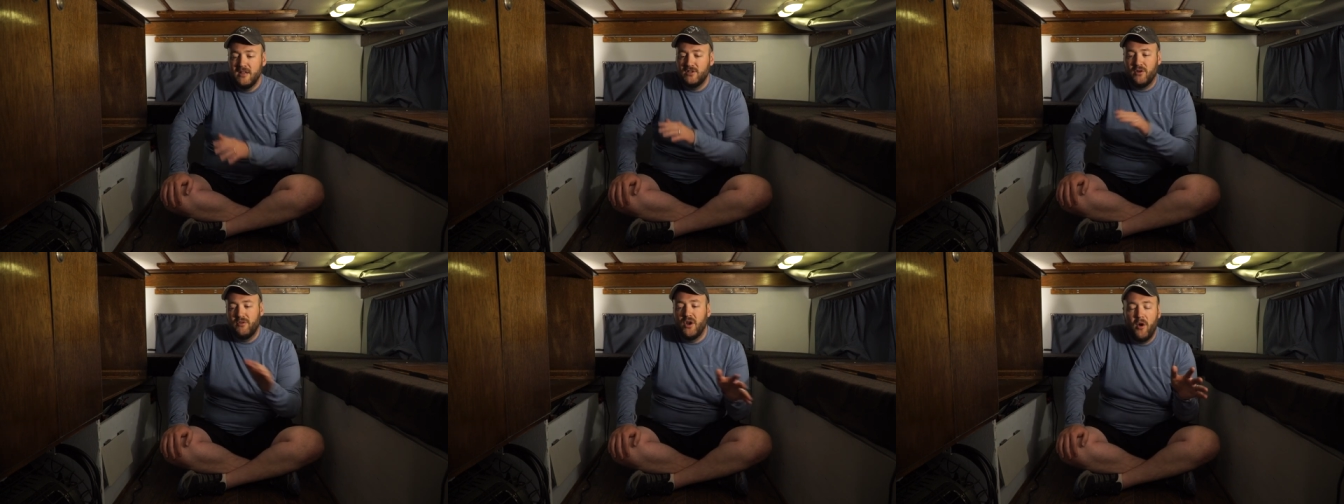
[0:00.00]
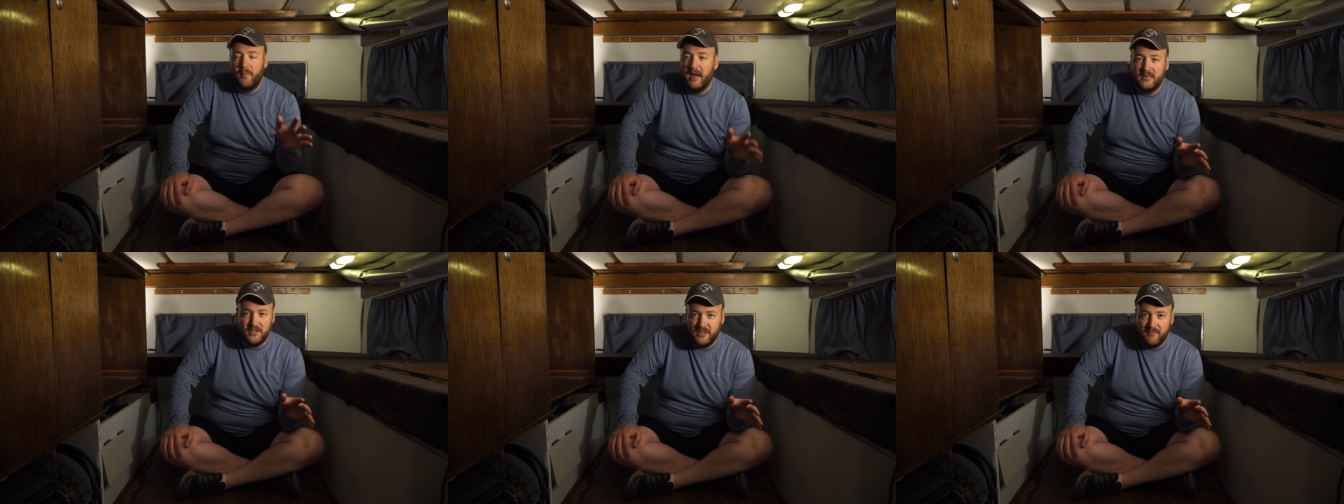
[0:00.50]
So no
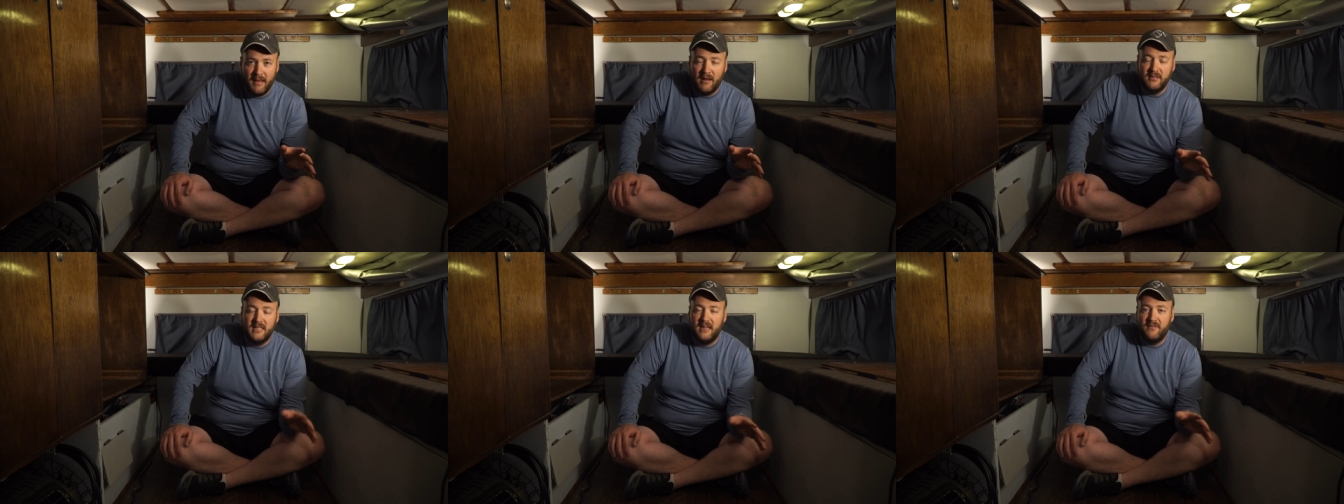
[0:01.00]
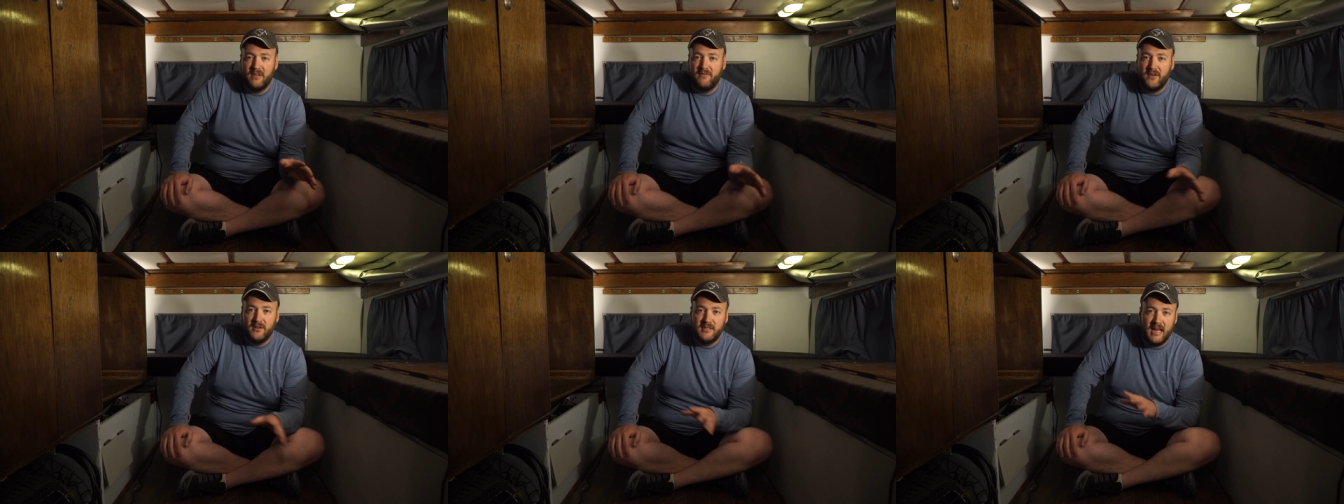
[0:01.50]
pictures of mounting it for the
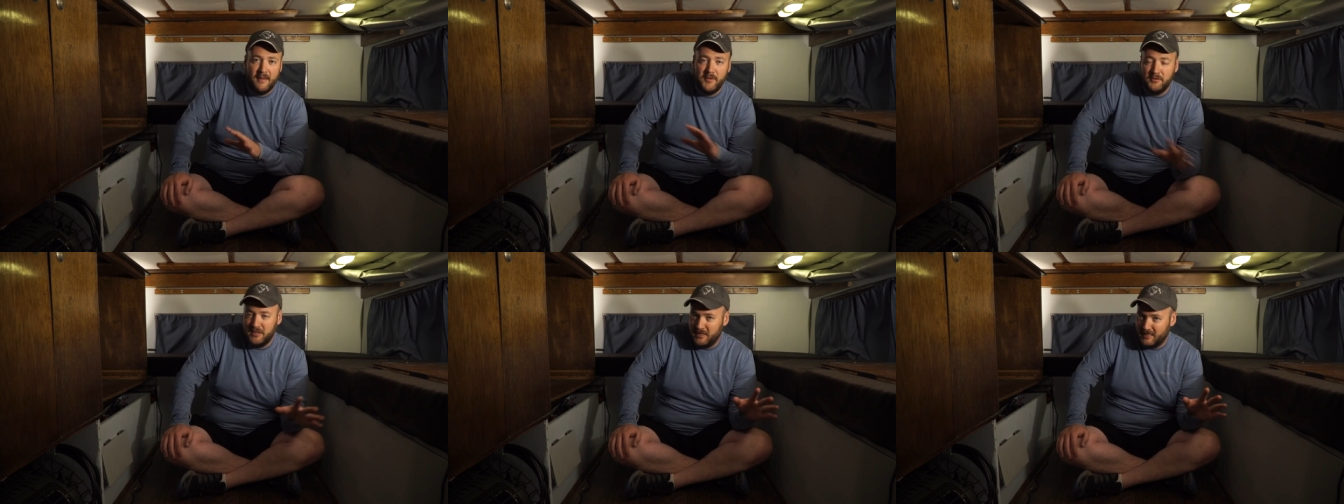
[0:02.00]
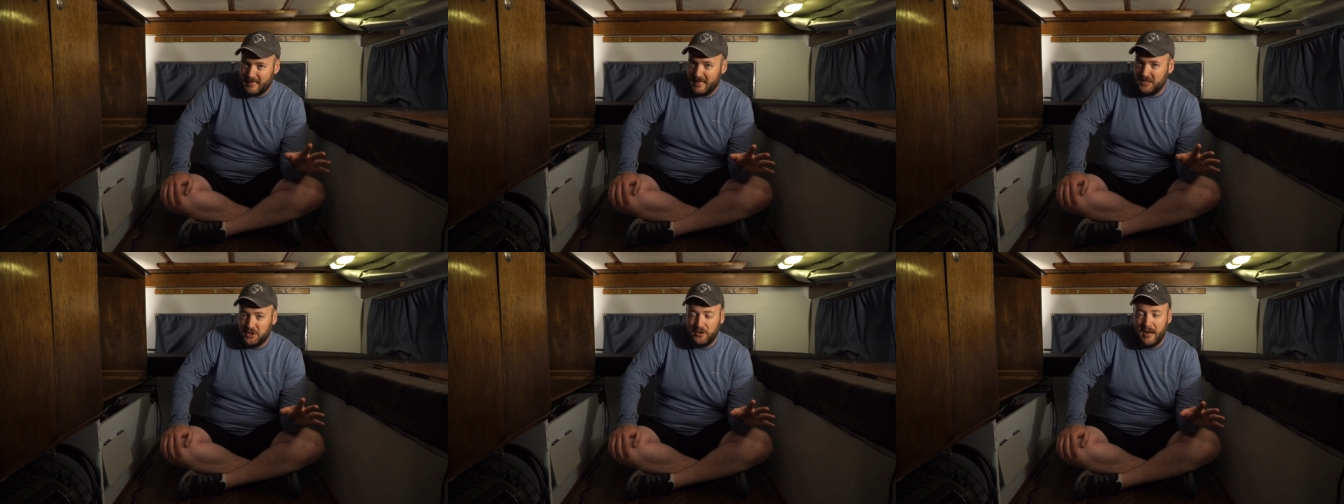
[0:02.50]
first time using the
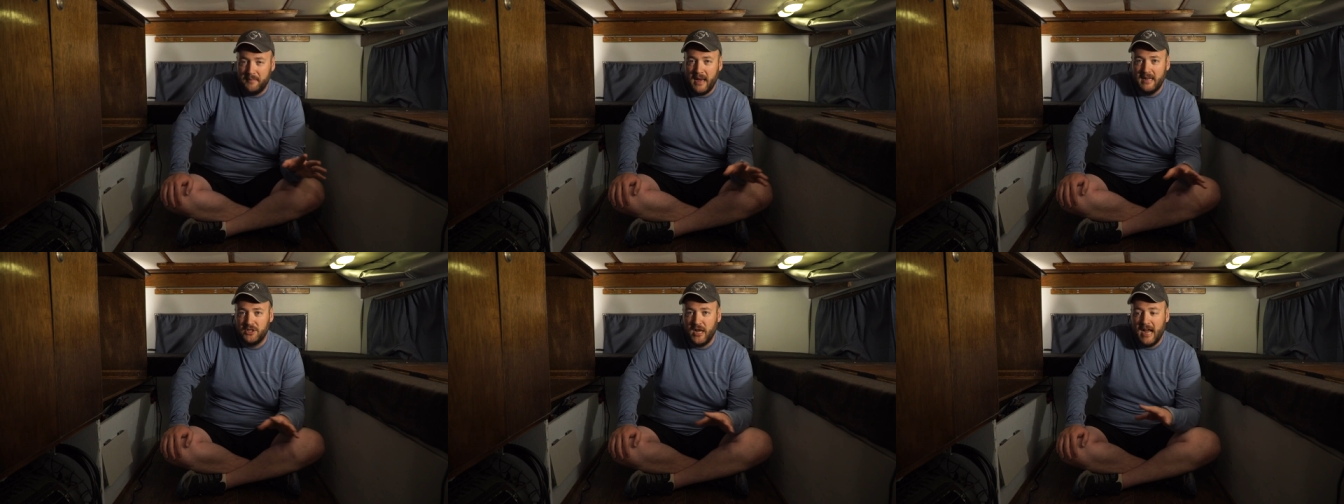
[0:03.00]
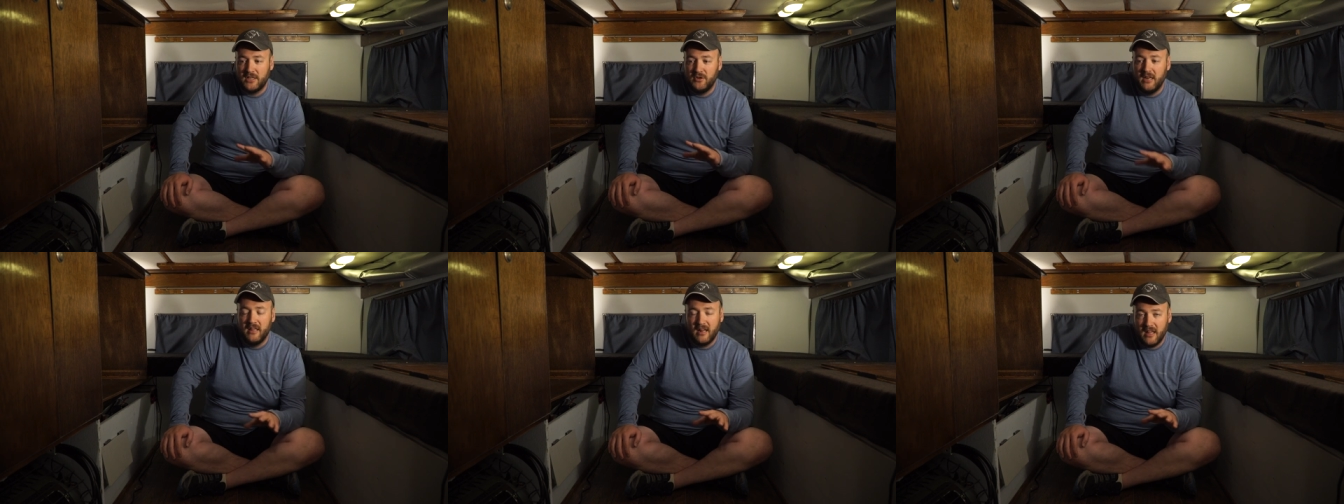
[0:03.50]
sketchy tripod jacks or
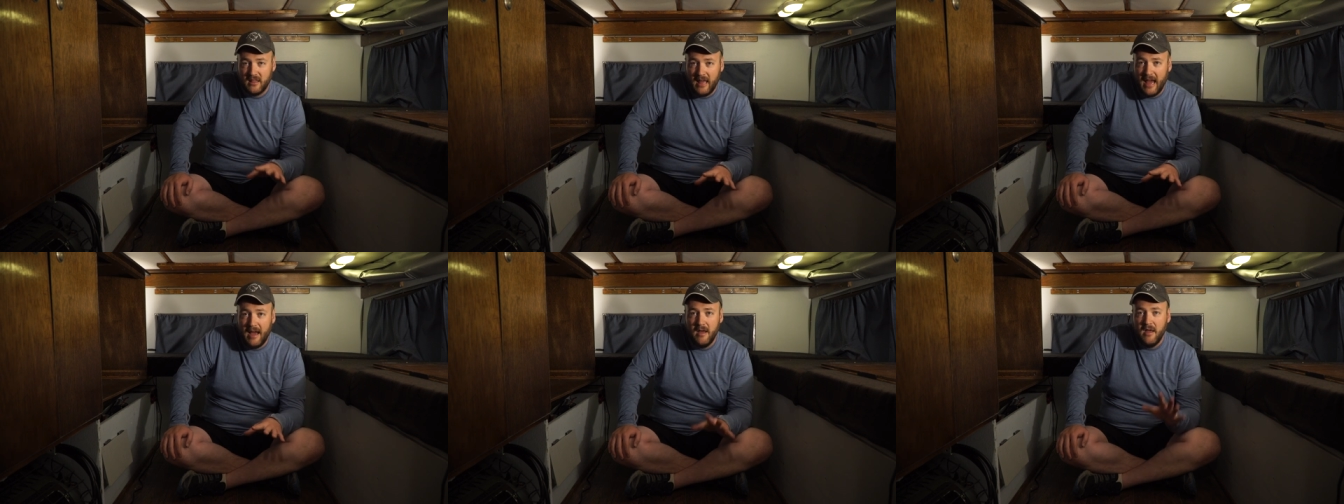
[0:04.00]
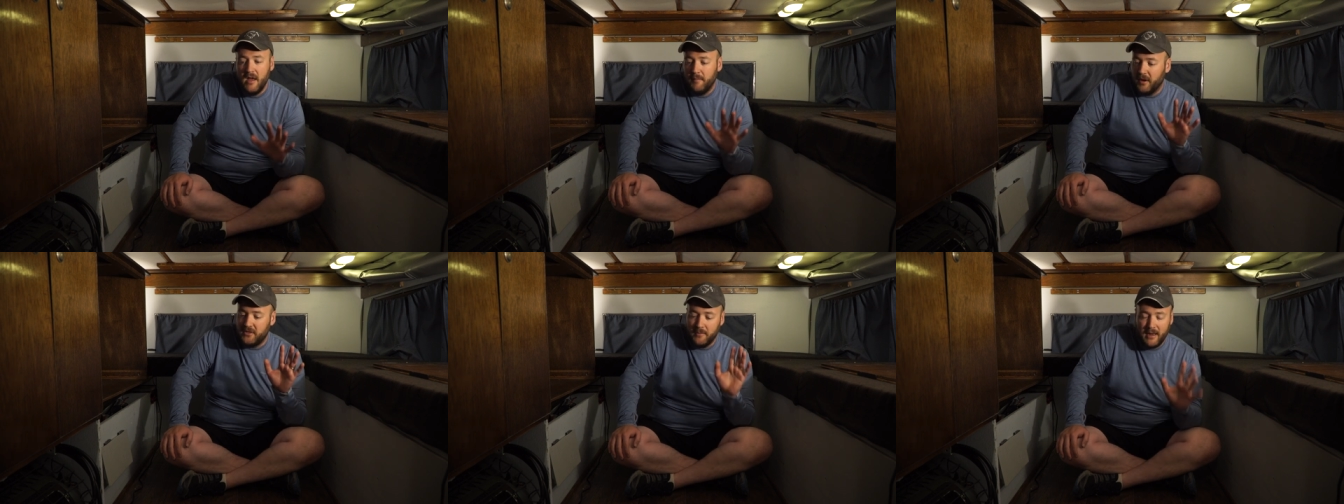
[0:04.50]
anything like that,
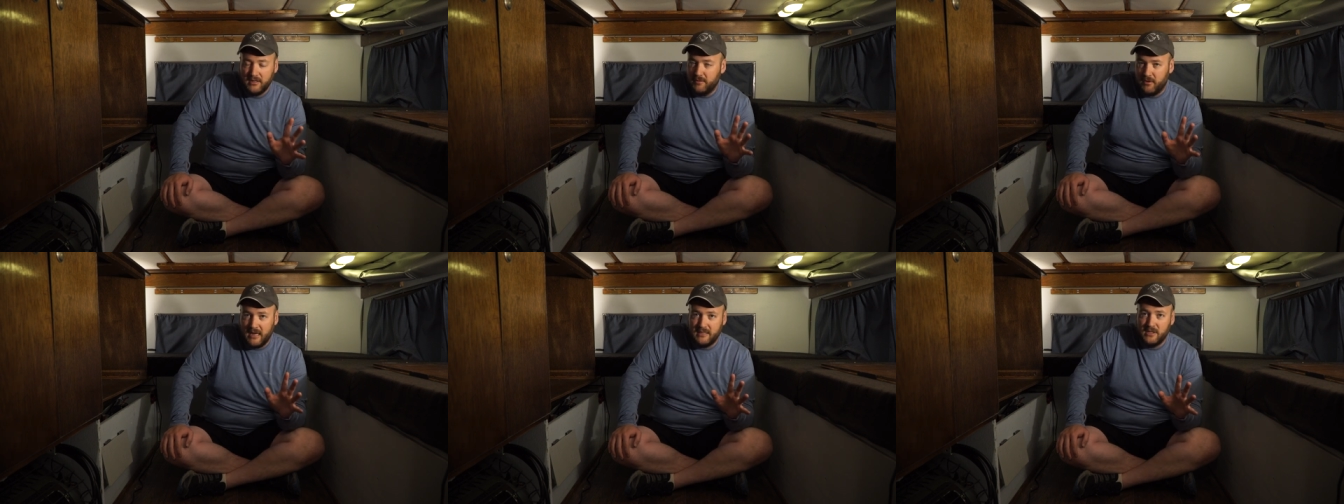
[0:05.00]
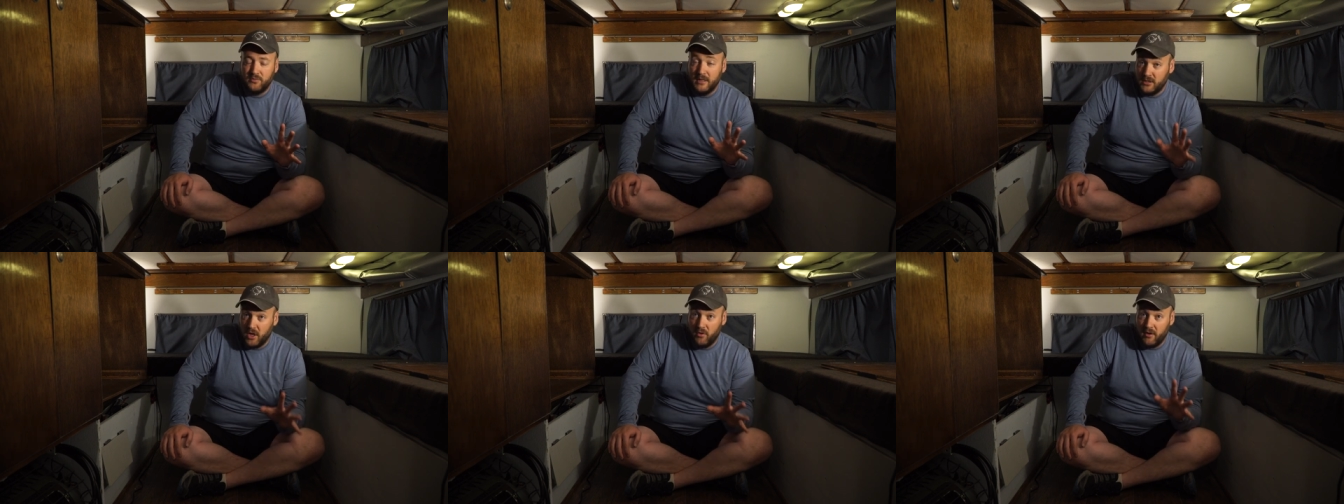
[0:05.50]
but the mounting process
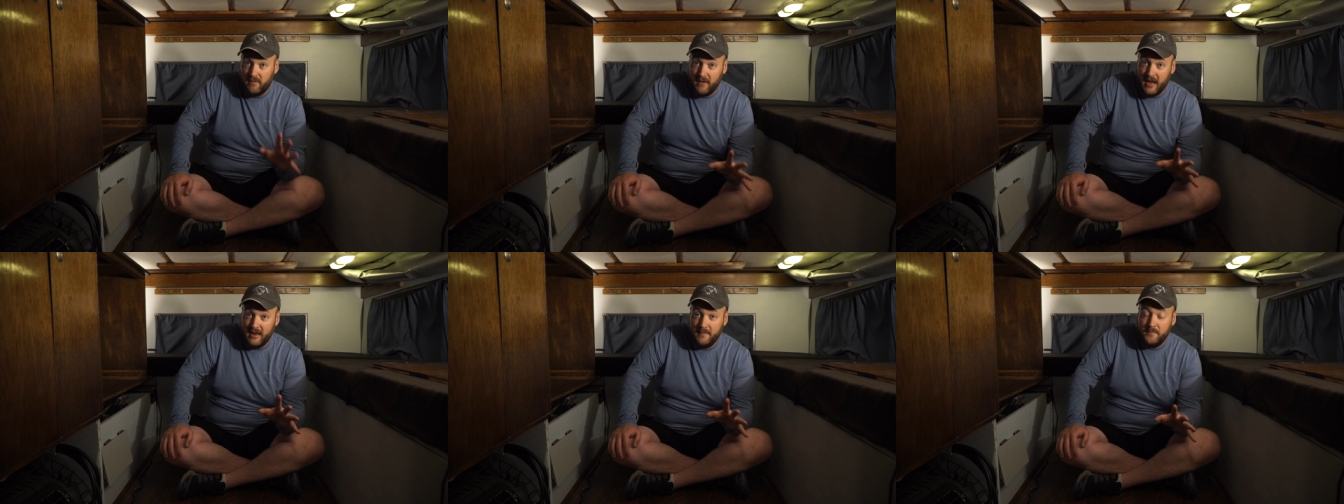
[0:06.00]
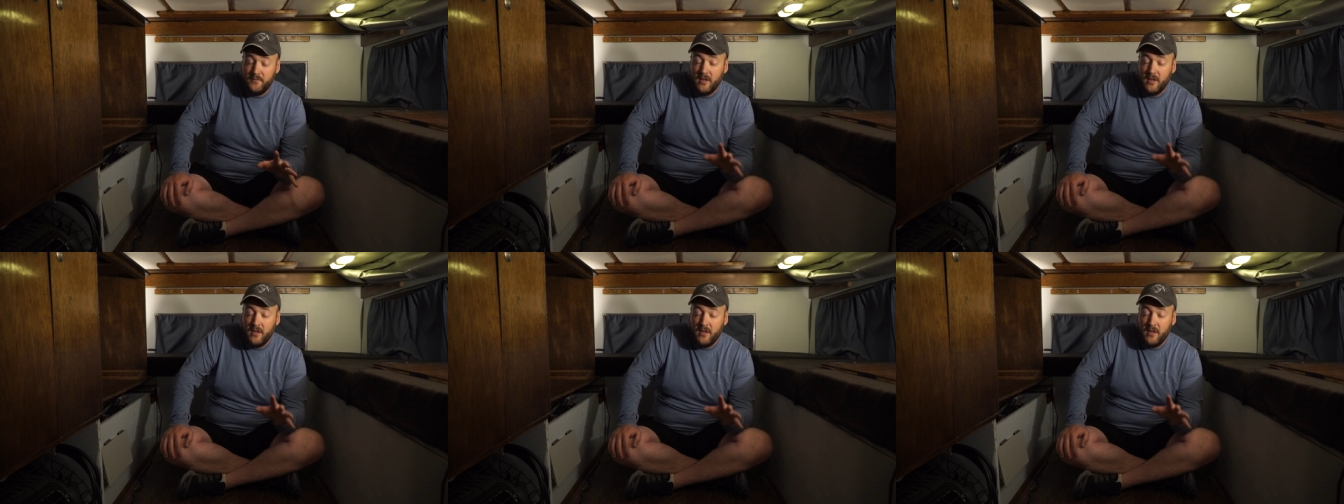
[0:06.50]
went totally fine.